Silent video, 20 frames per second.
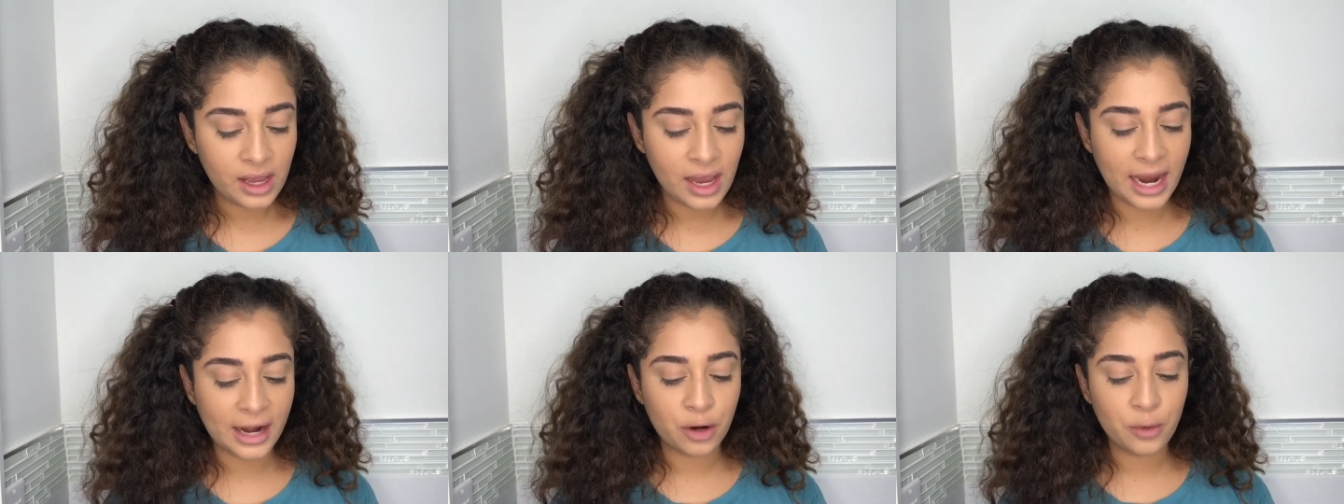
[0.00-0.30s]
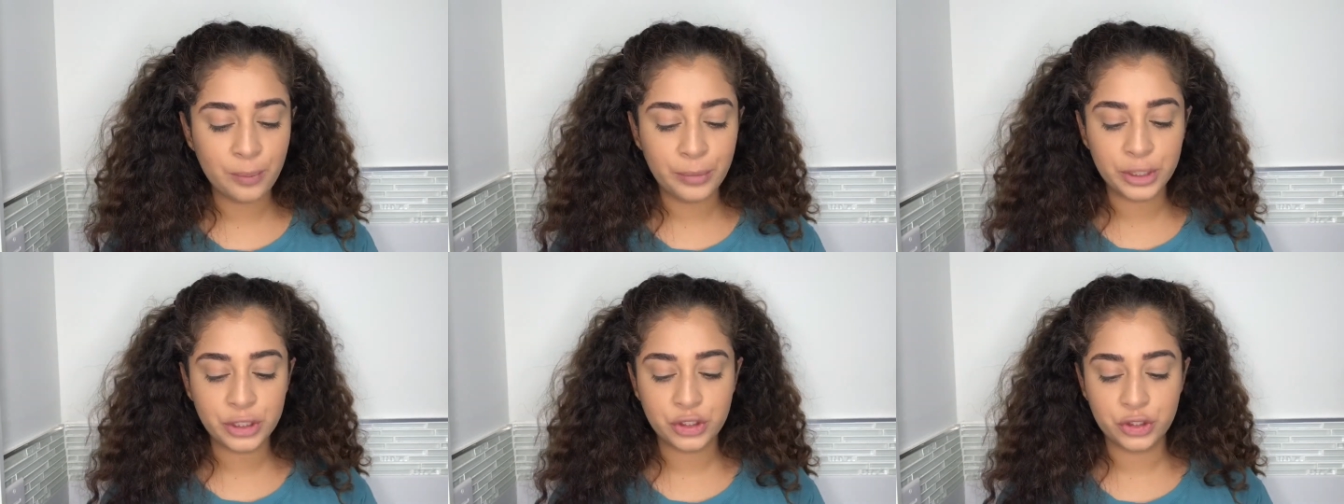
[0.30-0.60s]
I
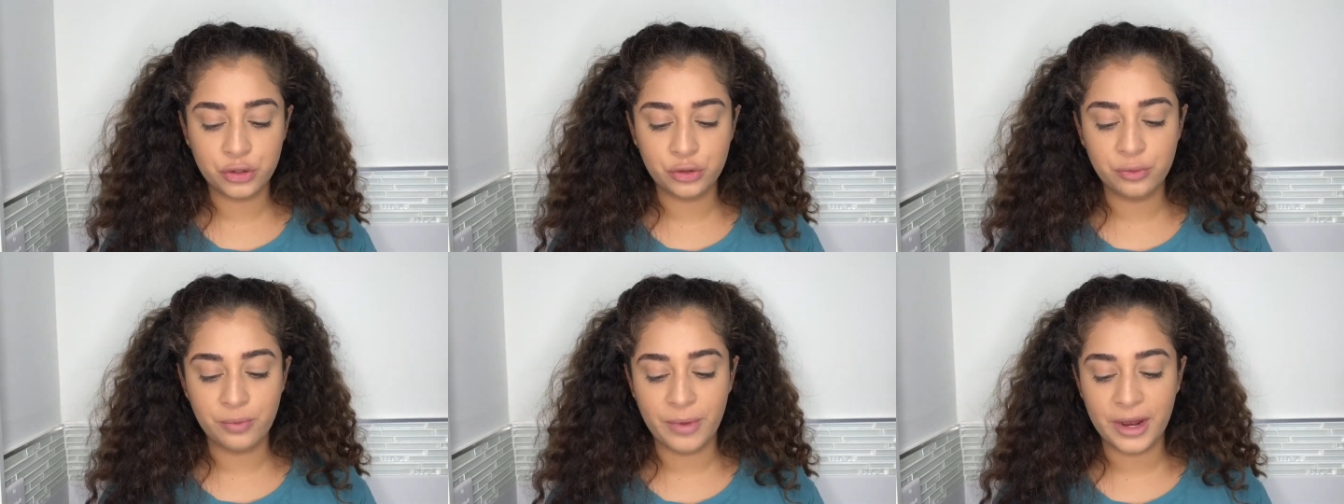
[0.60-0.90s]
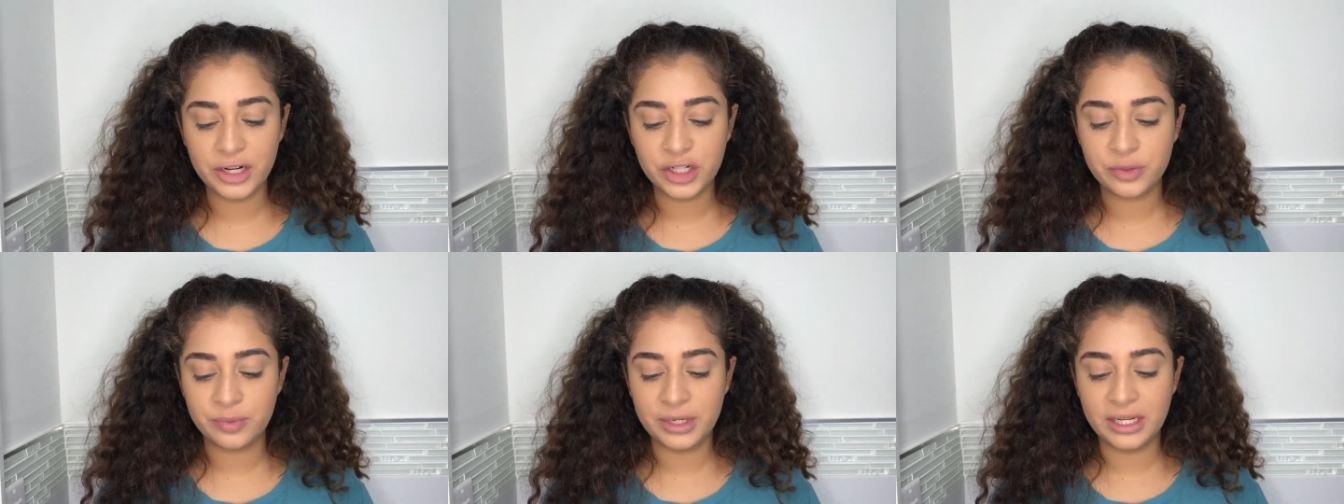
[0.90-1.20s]
don't put too
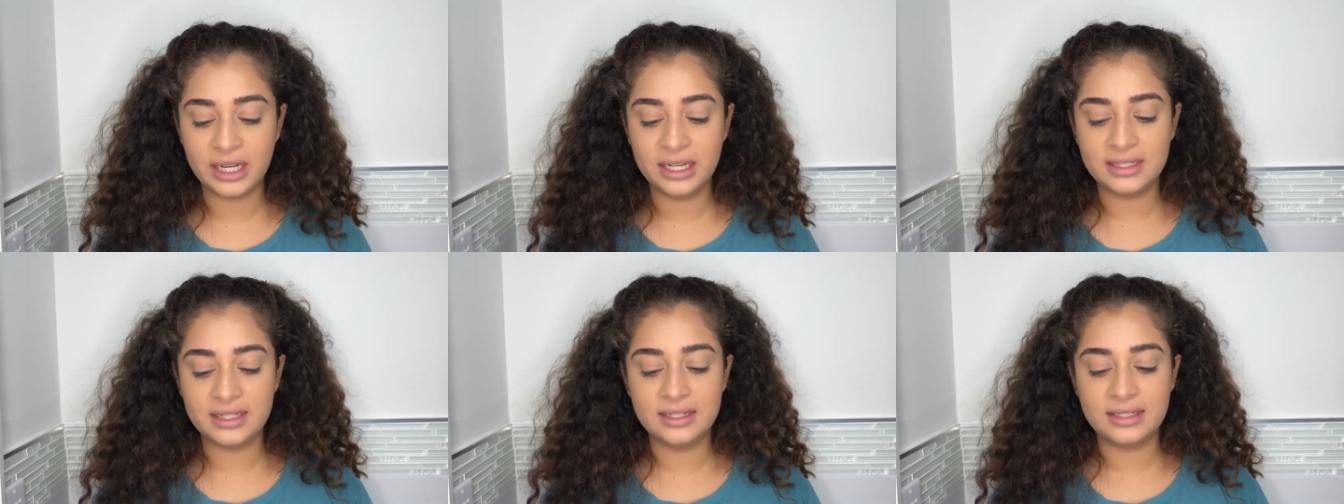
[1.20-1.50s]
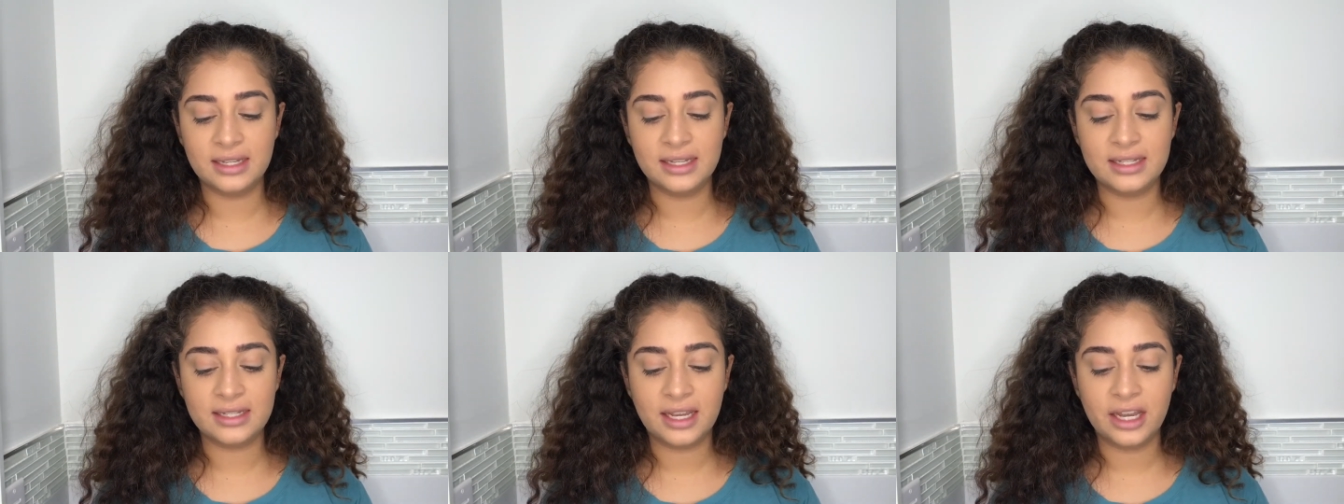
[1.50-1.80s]
much because it
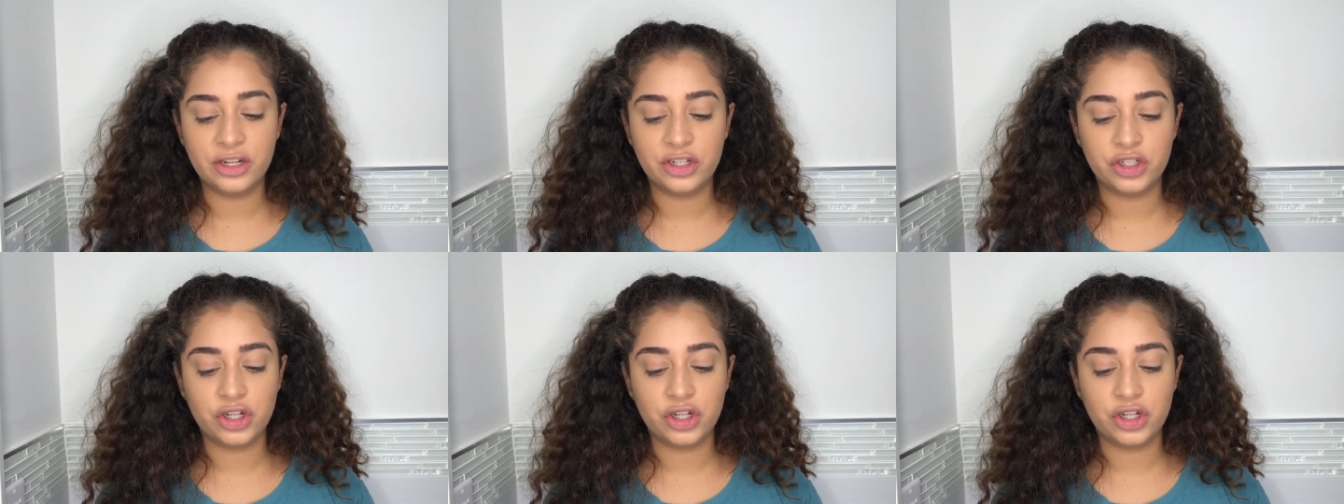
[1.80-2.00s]
does get